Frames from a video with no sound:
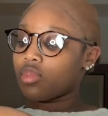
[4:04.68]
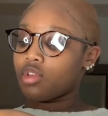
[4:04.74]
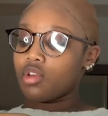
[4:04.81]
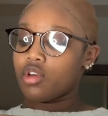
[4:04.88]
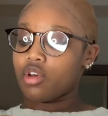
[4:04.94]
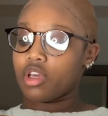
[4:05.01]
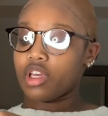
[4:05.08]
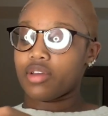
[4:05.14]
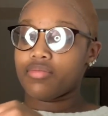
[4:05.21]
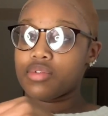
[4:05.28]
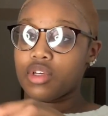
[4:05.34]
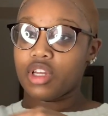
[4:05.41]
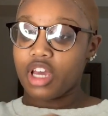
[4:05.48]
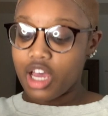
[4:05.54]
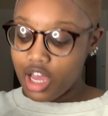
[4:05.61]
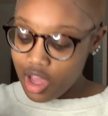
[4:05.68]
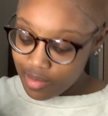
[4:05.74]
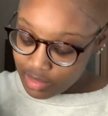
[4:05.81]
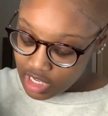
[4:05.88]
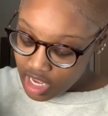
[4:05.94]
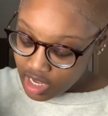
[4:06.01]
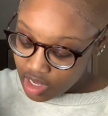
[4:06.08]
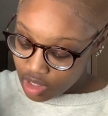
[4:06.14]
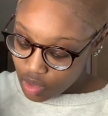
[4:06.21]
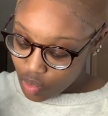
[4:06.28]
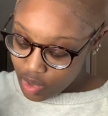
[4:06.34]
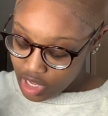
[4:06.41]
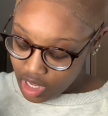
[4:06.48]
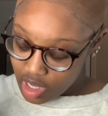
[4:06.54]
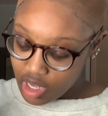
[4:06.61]
Okay, so now I'm taking the
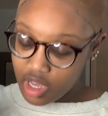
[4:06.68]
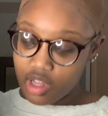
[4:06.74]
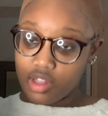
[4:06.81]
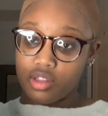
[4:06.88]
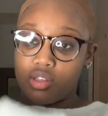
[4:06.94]
wig and